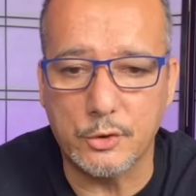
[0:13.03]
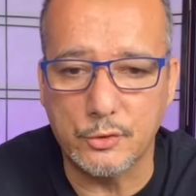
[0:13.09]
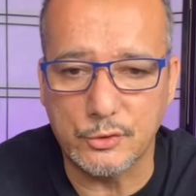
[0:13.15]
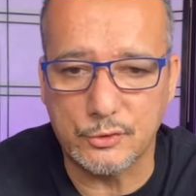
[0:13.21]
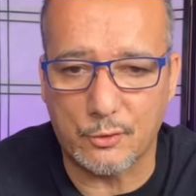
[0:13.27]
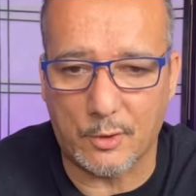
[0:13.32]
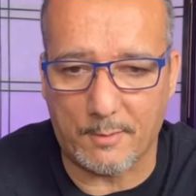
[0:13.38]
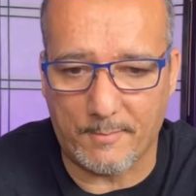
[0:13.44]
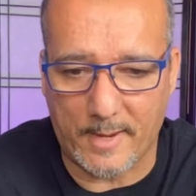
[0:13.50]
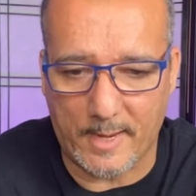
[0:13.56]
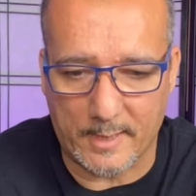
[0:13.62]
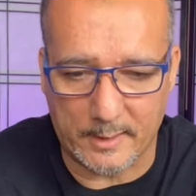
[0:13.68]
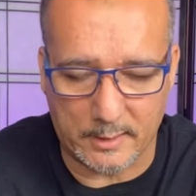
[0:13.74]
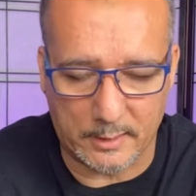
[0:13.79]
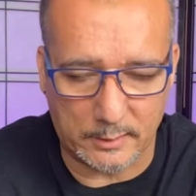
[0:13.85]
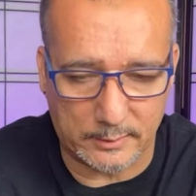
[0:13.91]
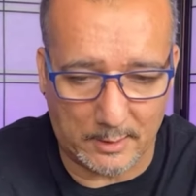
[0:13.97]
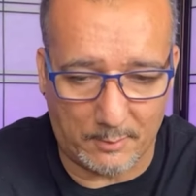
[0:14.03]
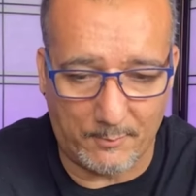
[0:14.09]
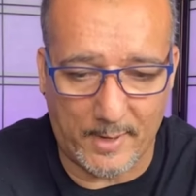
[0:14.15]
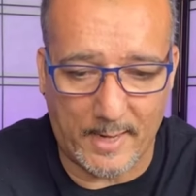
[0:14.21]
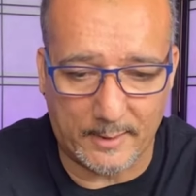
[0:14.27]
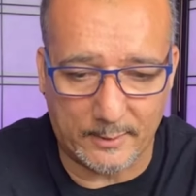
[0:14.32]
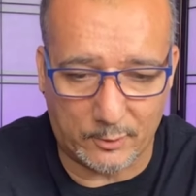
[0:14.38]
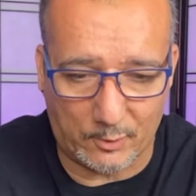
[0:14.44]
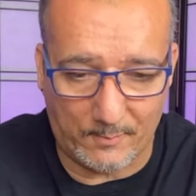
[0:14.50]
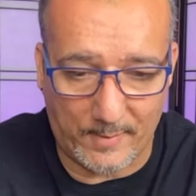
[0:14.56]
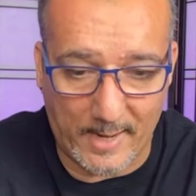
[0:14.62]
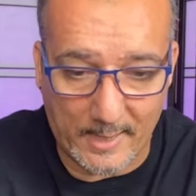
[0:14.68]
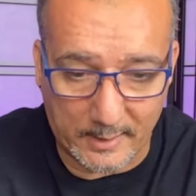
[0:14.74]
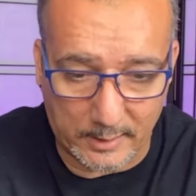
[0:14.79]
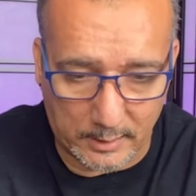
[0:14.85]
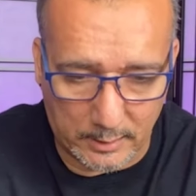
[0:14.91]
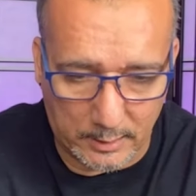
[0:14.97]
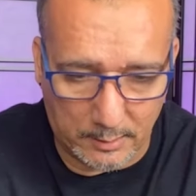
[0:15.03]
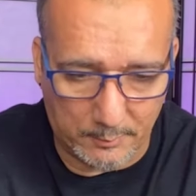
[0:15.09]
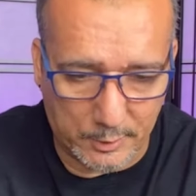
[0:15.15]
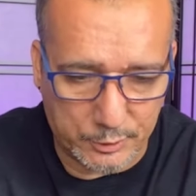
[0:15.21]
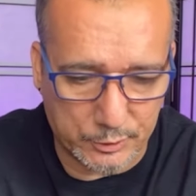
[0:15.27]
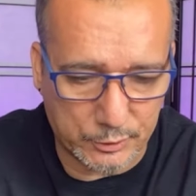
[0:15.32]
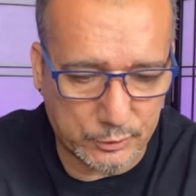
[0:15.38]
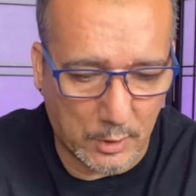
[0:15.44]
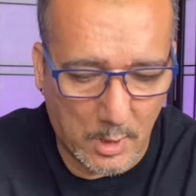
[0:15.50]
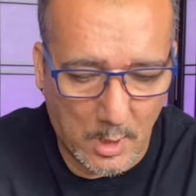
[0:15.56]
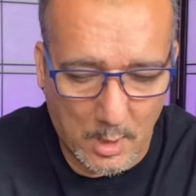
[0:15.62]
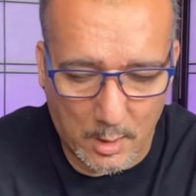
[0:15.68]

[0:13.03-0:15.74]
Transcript: use dramatic images.